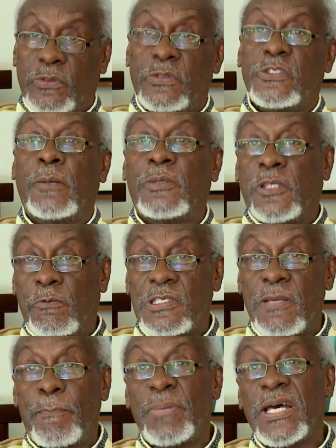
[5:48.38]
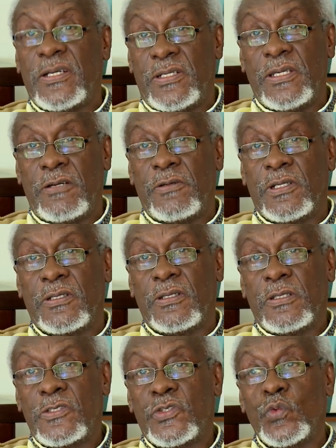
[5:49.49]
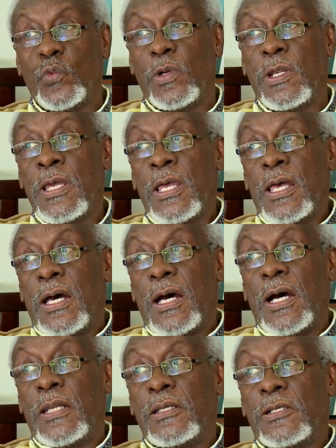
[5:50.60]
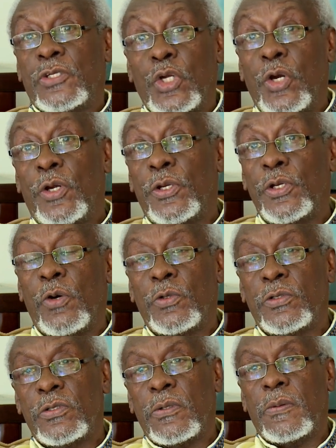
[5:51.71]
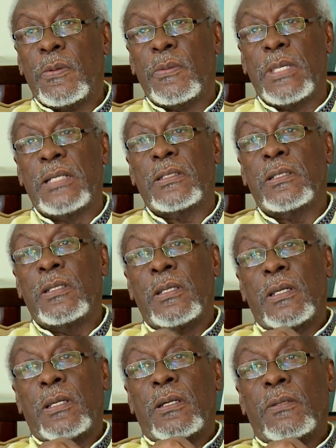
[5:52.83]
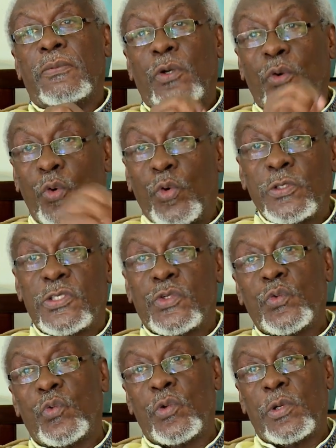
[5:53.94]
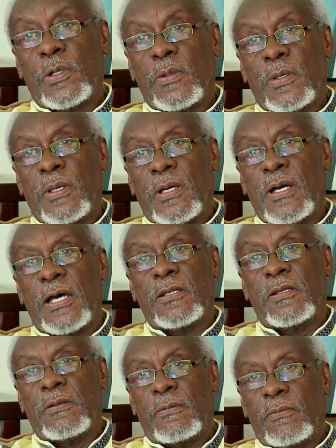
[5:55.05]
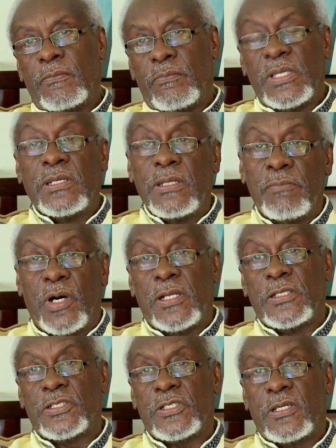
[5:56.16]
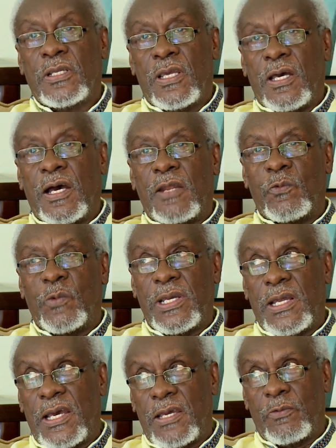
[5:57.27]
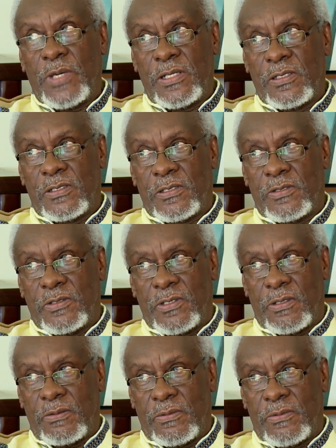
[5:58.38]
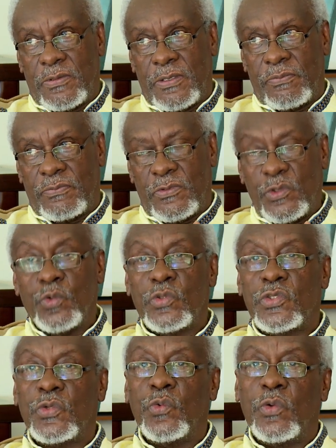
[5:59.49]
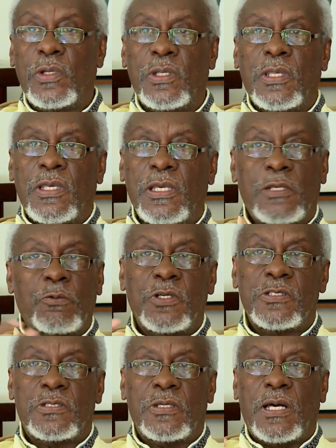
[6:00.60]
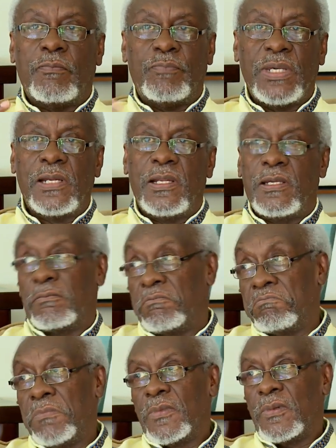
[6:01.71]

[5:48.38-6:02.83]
Somerton was a pioneering school. And it turned out that the old school had been demolished. And when I went to the new school, it was a building,